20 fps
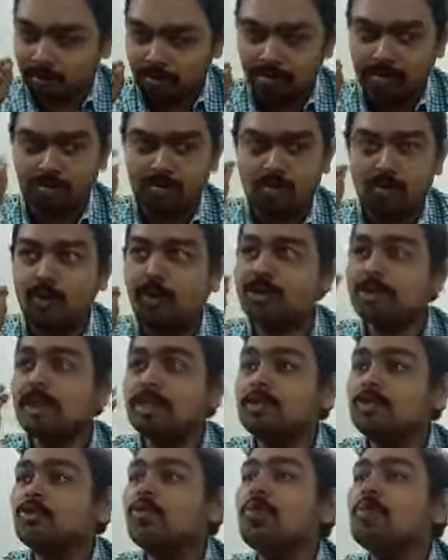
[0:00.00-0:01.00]
More
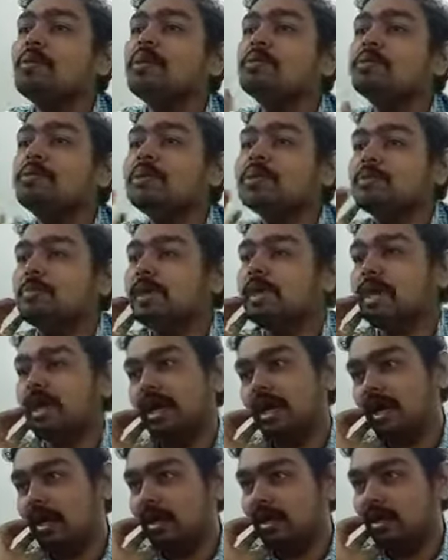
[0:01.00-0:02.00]
than 2 amendments per
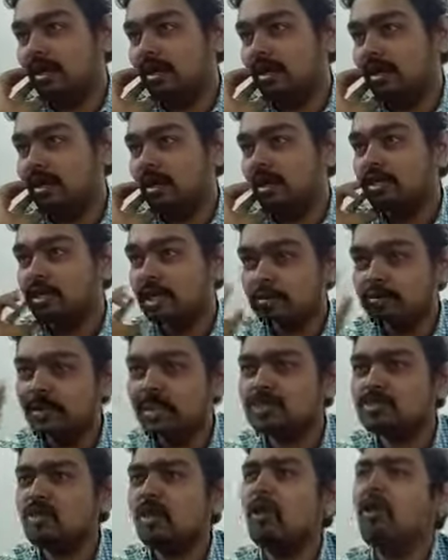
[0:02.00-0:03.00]
day. That
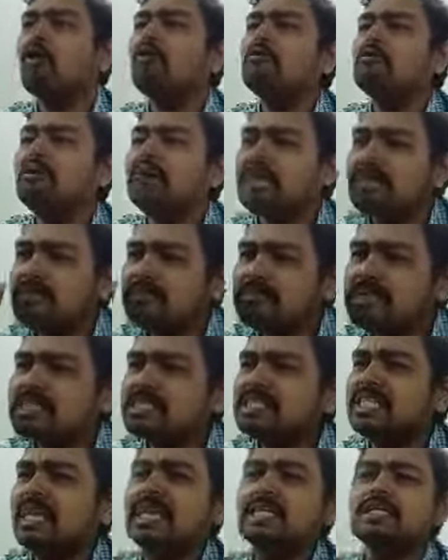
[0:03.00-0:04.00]
means how many
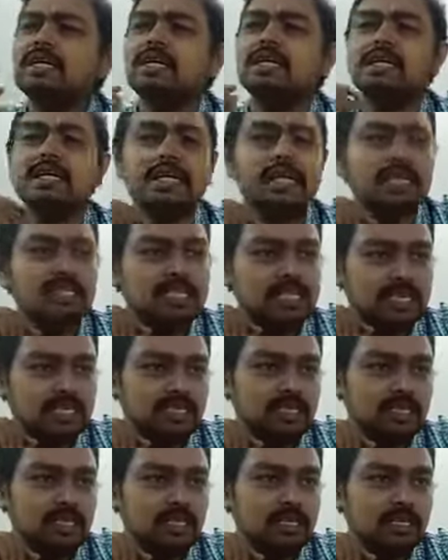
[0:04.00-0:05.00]
mistakes are there in
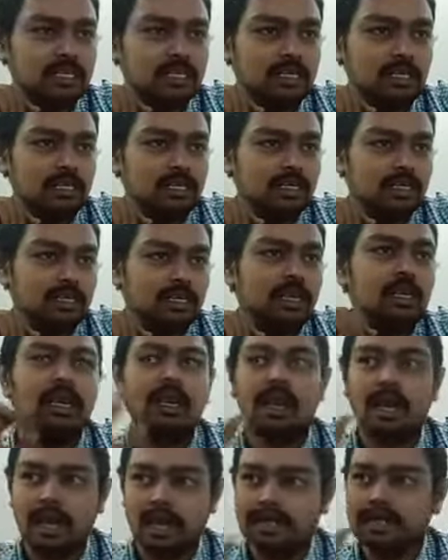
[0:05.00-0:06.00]
GST?
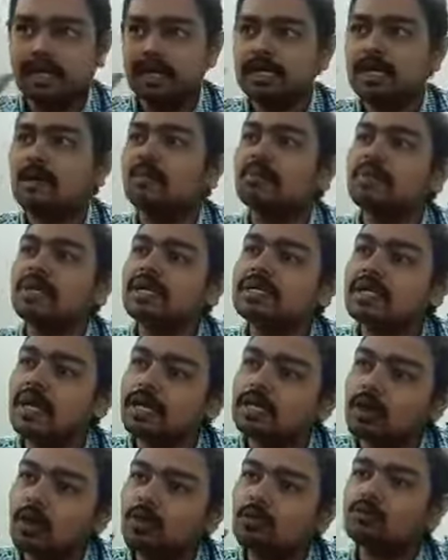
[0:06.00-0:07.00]
Like that, Companies
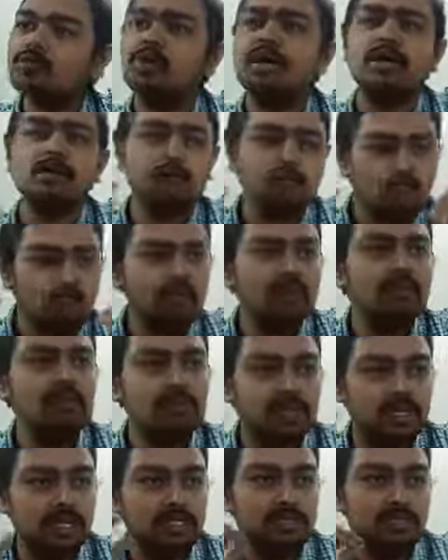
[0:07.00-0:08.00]
Act also has so many
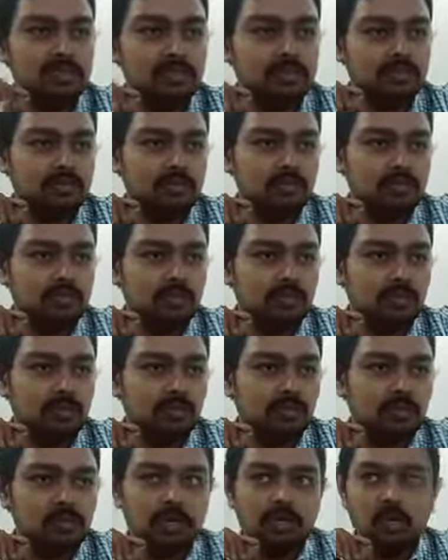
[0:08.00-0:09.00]
mistakes.
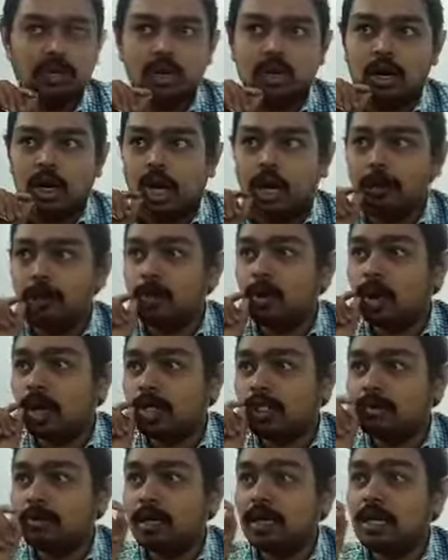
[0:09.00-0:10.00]

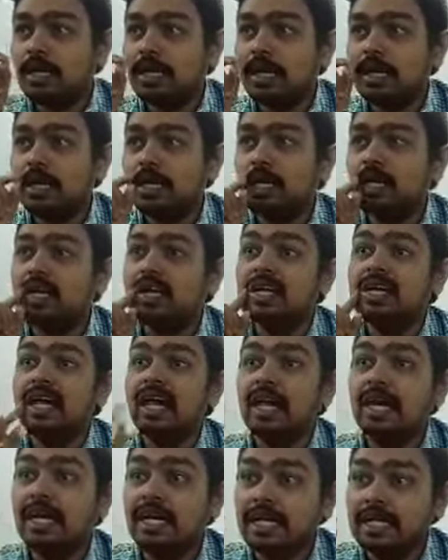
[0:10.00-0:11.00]
Approximately
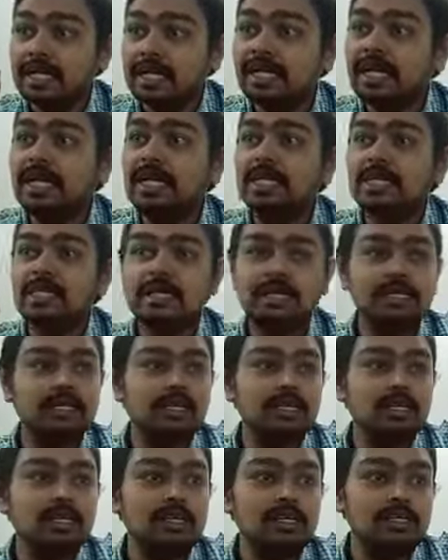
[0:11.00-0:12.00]
90
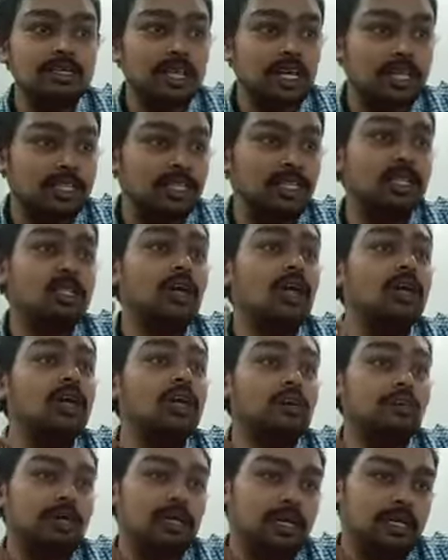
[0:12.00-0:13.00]
section got
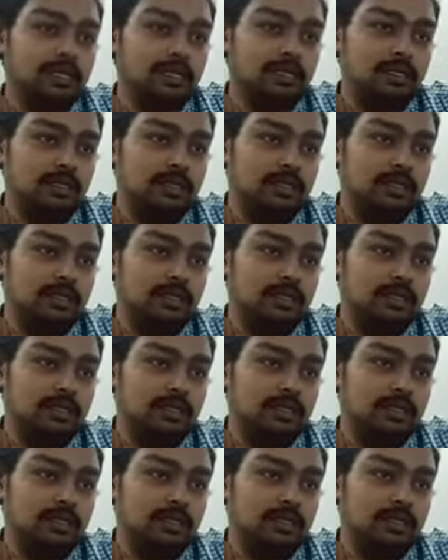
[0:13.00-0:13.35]
amended